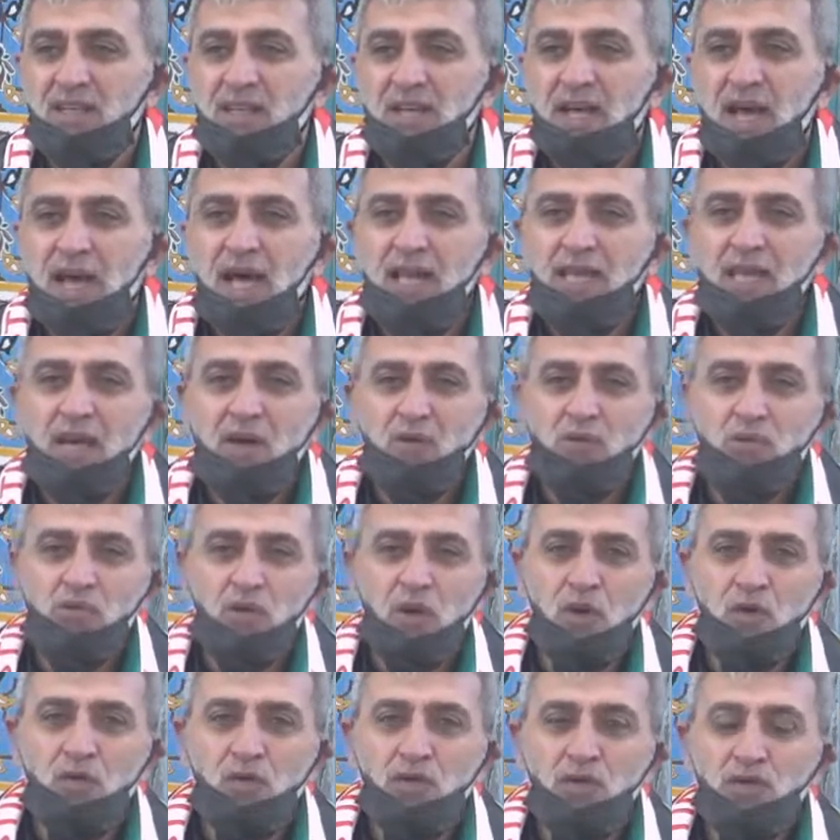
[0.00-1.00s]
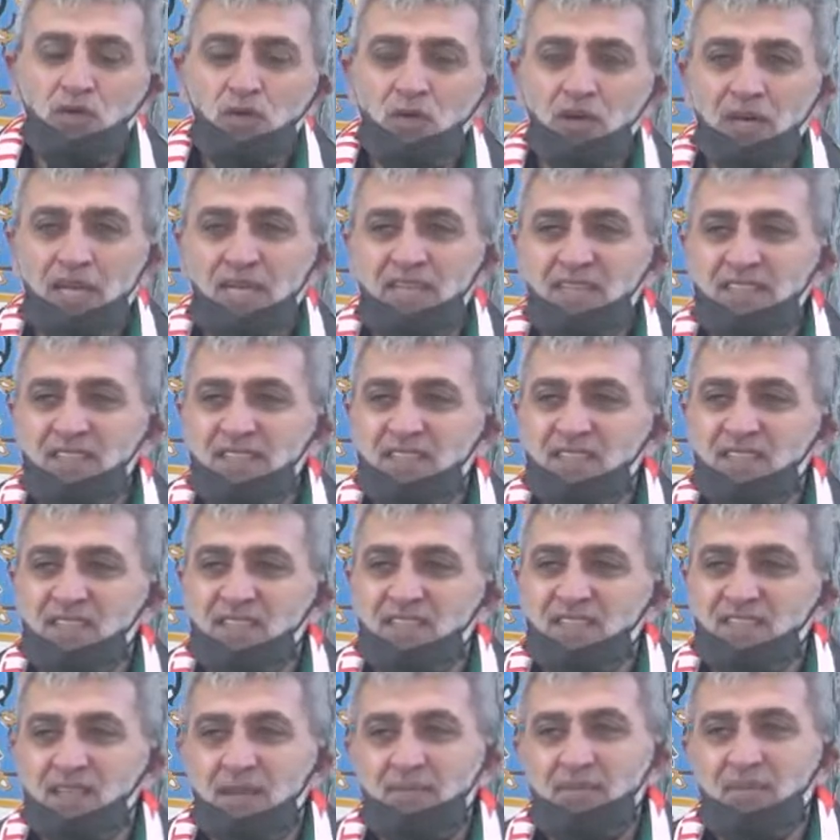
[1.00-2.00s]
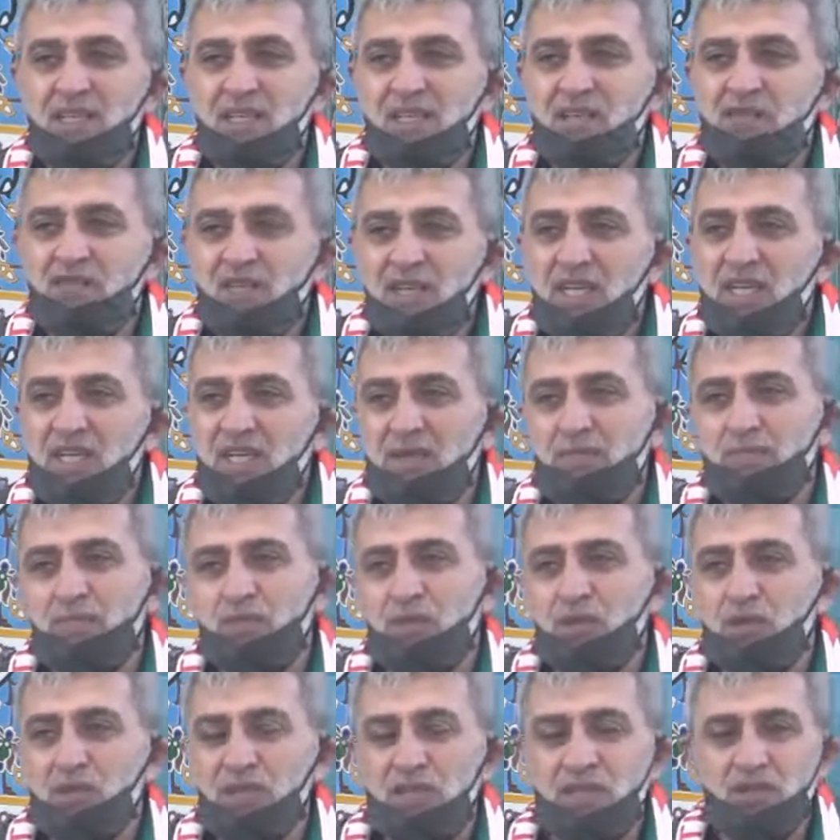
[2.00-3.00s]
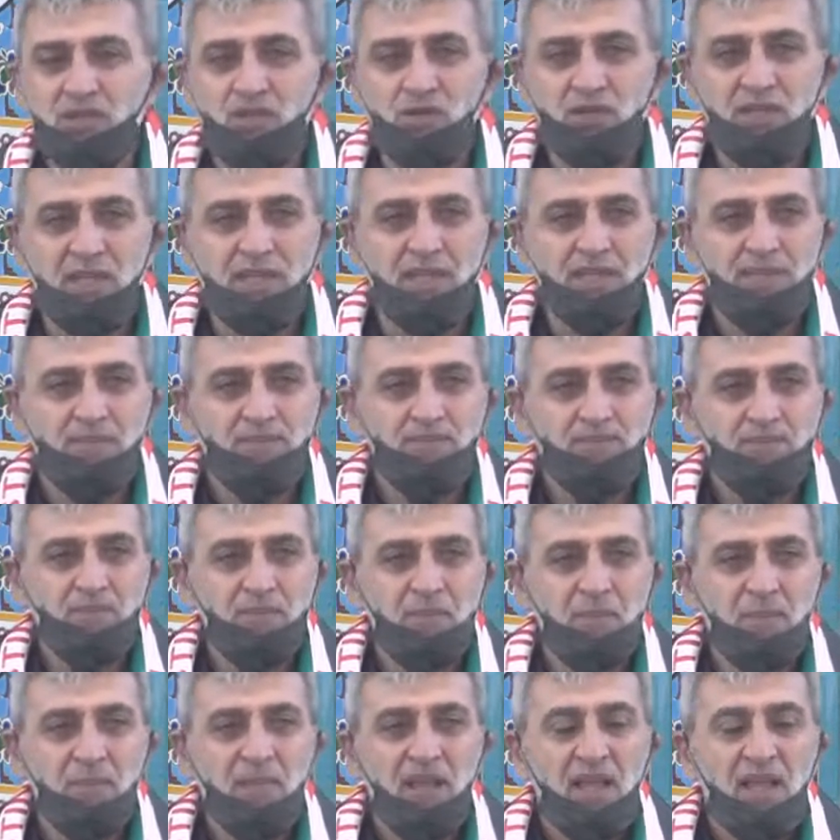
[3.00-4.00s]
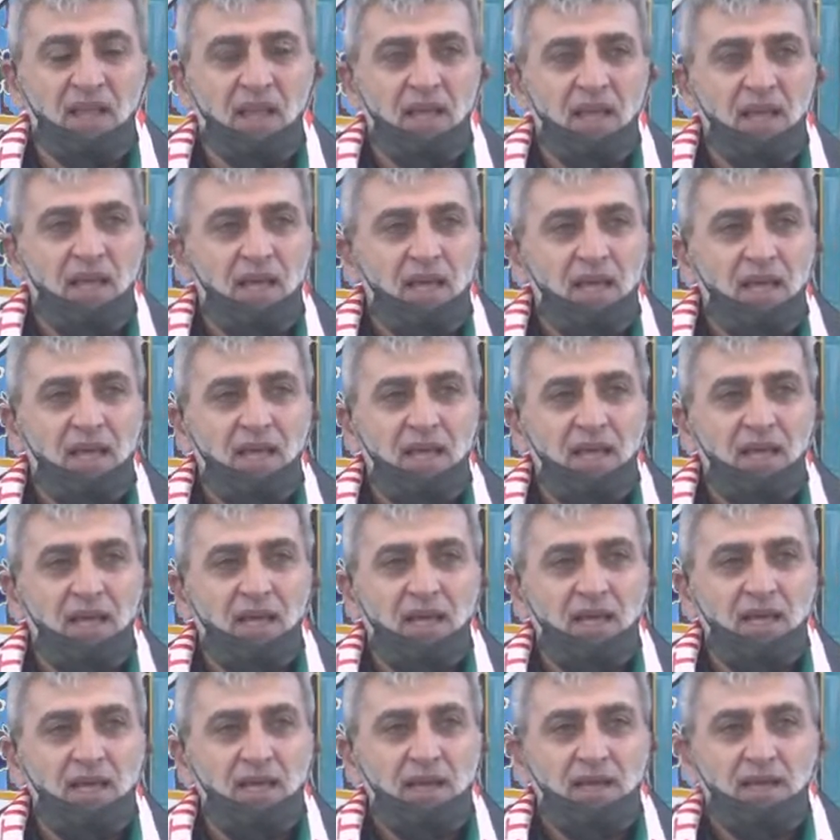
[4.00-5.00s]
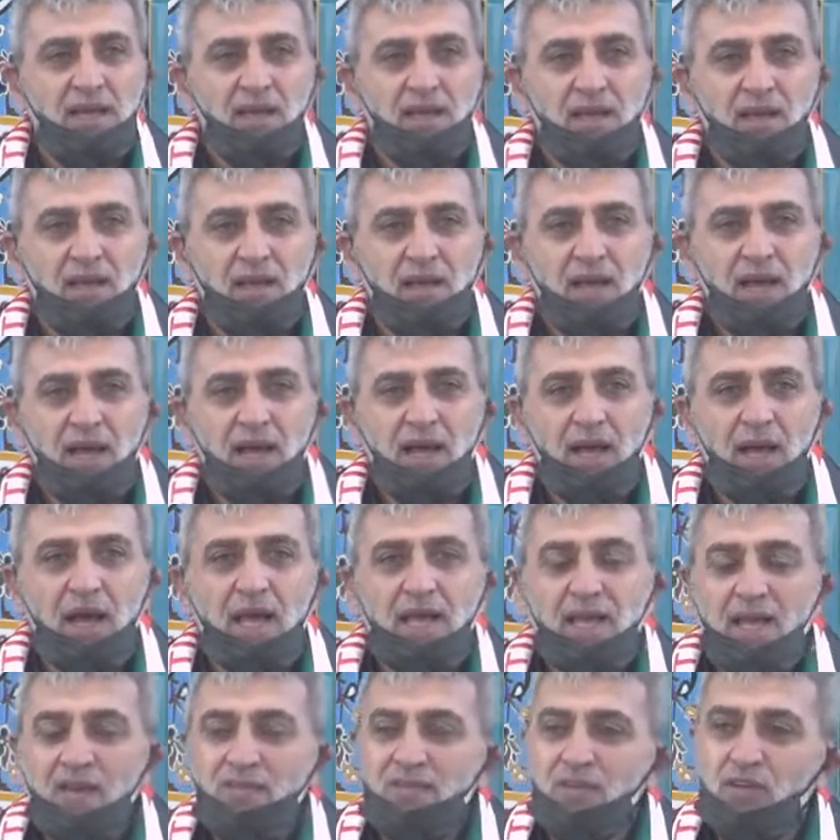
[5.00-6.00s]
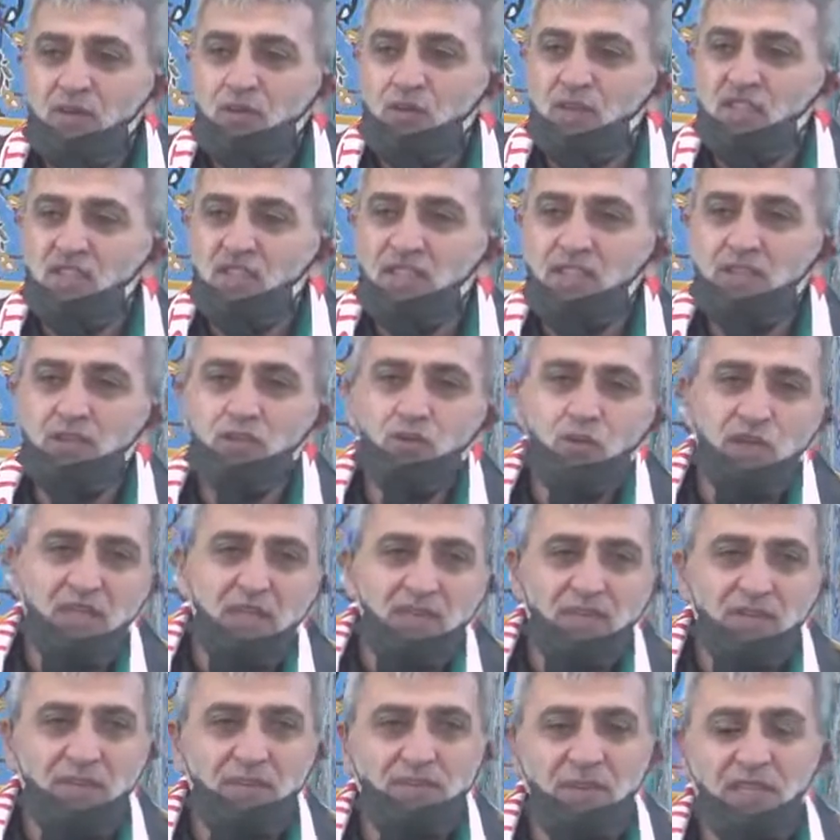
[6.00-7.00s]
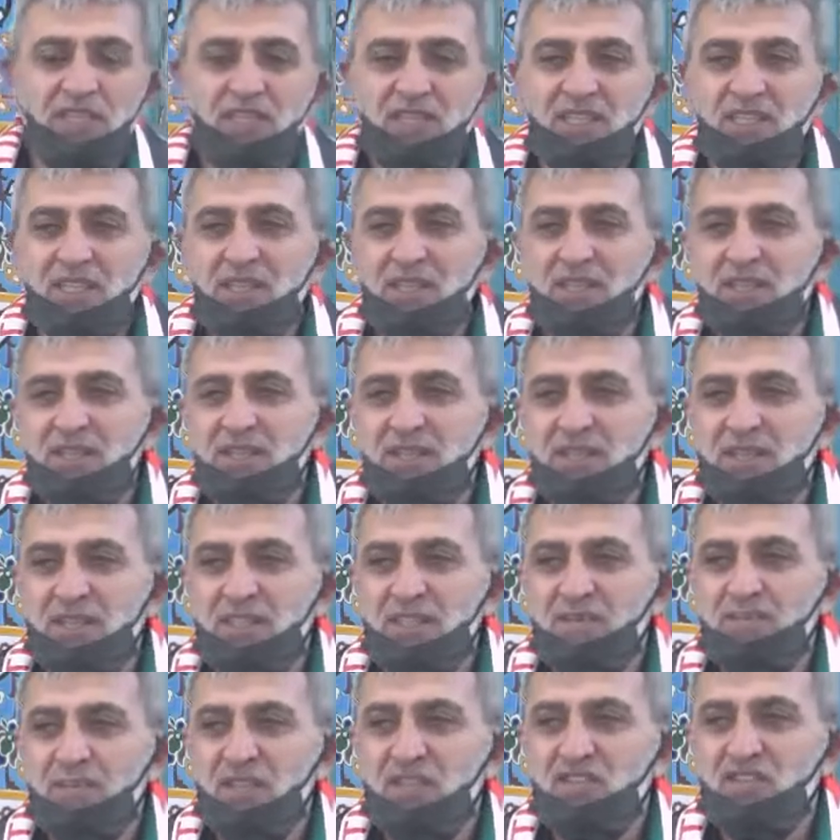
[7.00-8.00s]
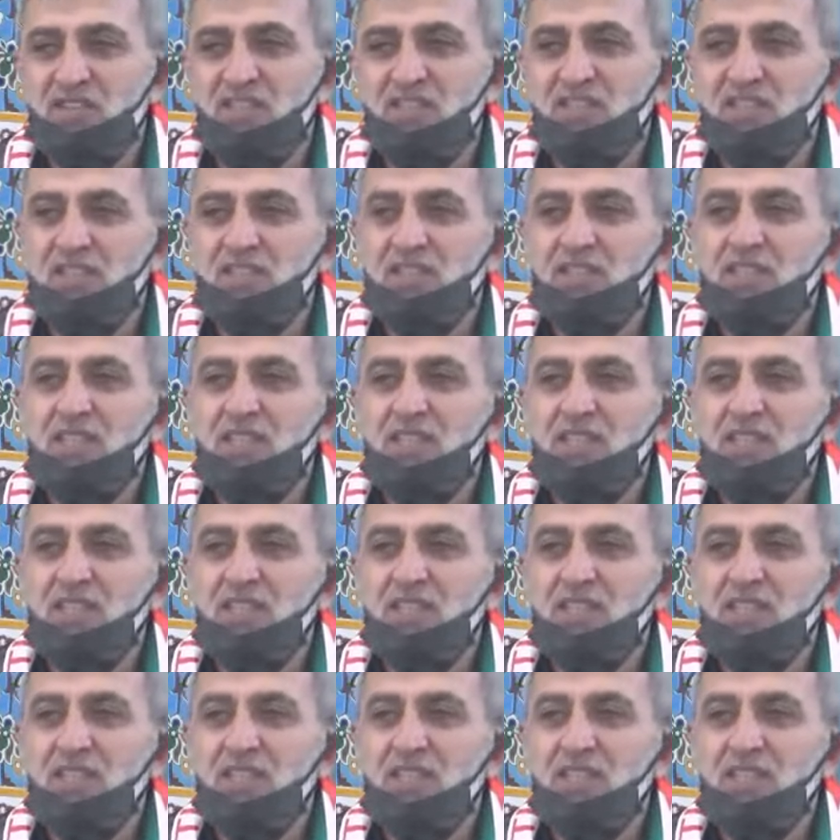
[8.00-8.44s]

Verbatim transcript: And I'm going to raise something very important today. Uh, I have a question to everybody in this masjid.